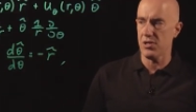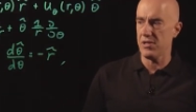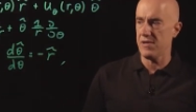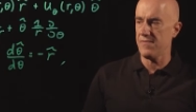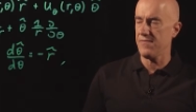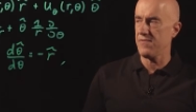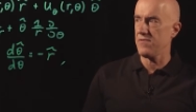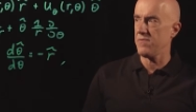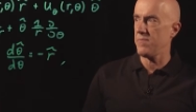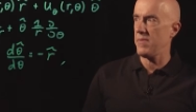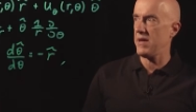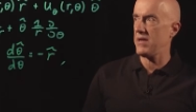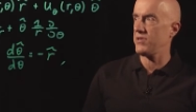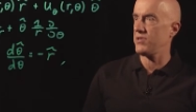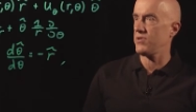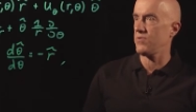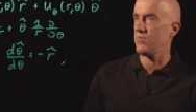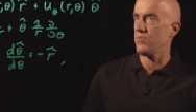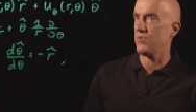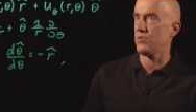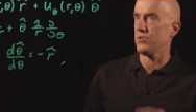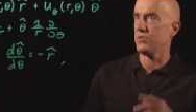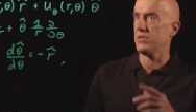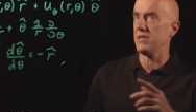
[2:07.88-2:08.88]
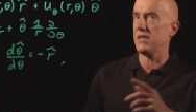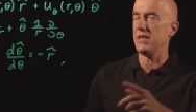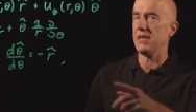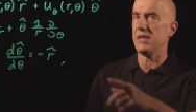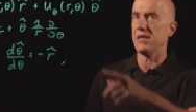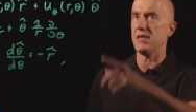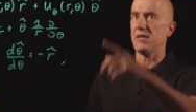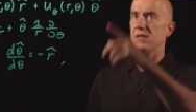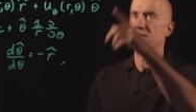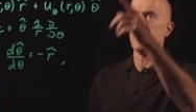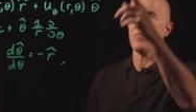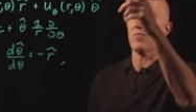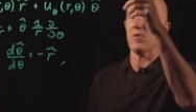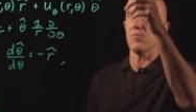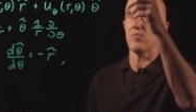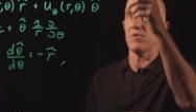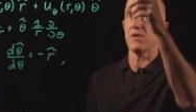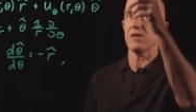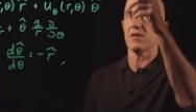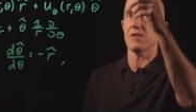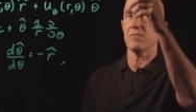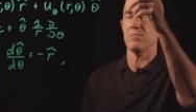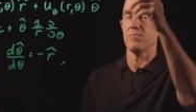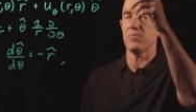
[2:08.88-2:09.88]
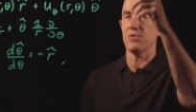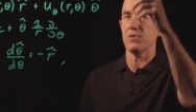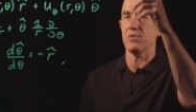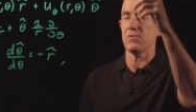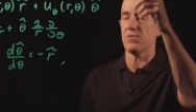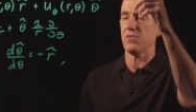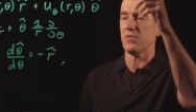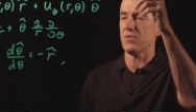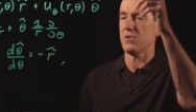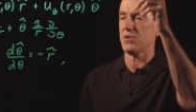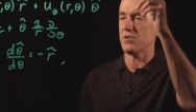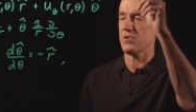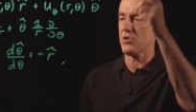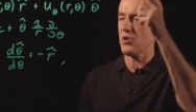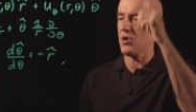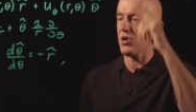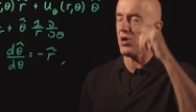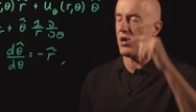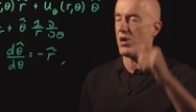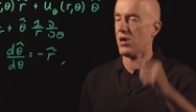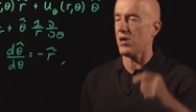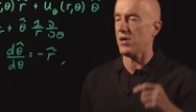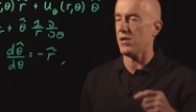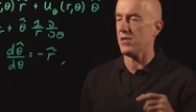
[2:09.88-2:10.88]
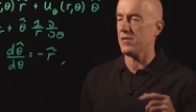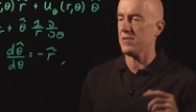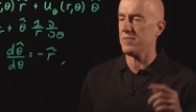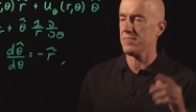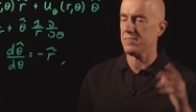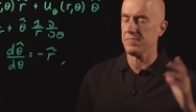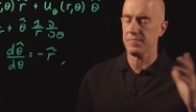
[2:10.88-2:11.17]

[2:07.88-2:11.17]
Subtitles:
information we'll need when we compute the curl